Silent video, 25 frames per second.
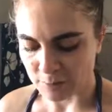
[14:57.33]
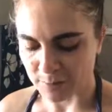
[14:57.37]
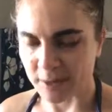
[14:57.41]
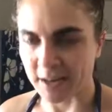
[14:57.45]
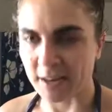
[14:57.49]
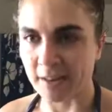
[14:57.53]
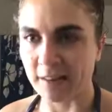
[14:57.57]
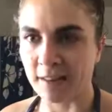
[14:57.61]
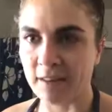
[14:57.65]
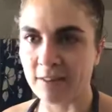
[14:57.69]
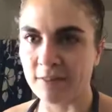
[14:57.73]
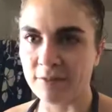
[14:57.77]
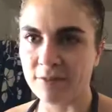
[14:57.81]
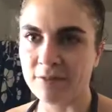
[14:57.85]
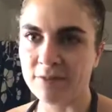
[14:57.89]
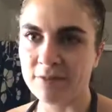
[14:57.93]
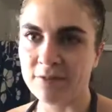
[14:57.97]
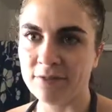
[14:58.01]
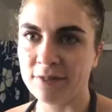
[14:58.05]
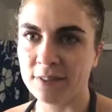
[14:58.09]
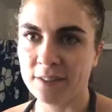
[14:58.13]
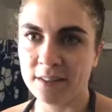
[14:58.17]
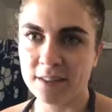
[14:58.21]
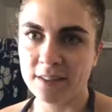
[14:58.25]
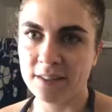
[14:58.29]
but I love
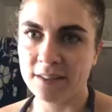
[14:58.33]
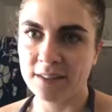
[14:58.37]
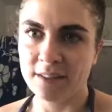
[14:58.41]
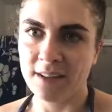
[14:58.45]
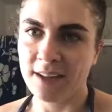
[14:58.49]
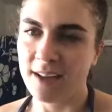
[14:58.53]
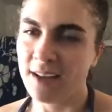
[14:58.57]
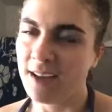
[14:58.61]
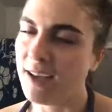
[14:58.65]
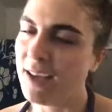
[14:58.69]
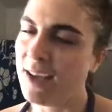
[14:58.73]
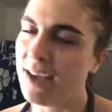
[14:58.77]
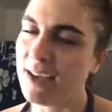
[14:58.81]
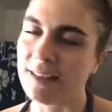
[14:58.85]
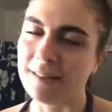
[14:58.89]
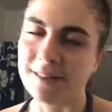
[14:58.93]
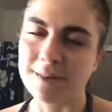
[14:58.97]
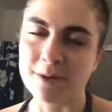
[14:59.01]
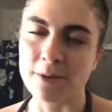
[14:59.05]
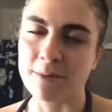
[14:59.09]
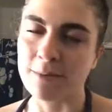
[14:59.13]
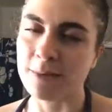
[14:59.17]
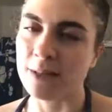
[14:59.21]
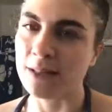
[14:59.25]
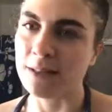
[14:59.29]
hate
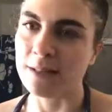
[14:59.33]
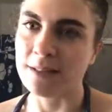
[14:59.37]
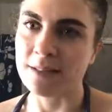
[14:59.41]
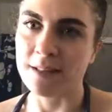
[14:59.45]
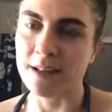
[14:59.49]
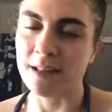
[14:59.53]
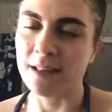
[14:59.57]
to admit this.